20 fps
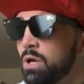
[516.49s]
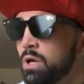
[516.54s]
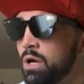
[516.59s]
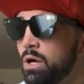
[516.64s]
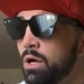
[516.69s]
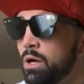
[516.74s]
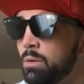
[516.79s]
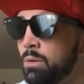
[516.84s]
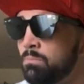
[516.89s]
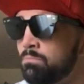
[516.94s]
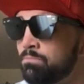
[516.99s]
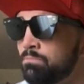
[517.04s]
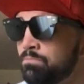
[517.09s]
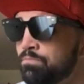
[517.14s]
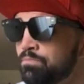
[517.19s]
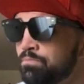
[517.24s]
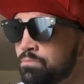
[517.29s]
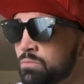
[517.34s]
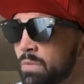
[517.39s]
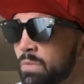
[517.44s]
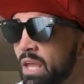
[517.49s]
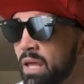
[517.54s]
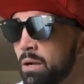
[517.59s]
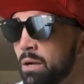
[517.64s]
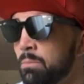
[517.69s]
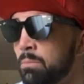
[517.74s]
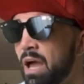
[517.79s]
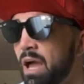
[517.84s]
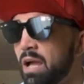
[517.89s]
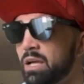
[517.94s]
Um,
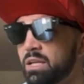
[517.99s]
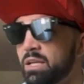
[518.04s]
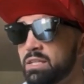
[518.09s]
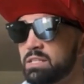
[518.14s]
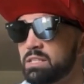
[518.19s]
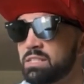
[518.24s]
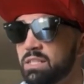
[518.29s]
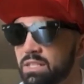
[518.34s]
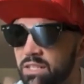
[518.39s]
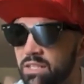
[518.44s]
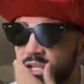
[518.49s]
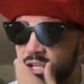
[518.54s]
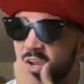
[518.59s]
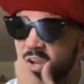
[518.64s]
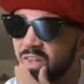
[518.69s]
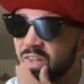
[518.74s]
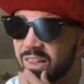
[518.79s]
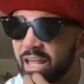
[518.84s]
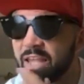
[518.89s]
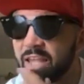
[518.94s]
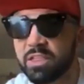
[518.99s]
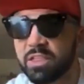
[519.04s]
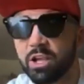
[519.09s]
and I'm not going to sit there and let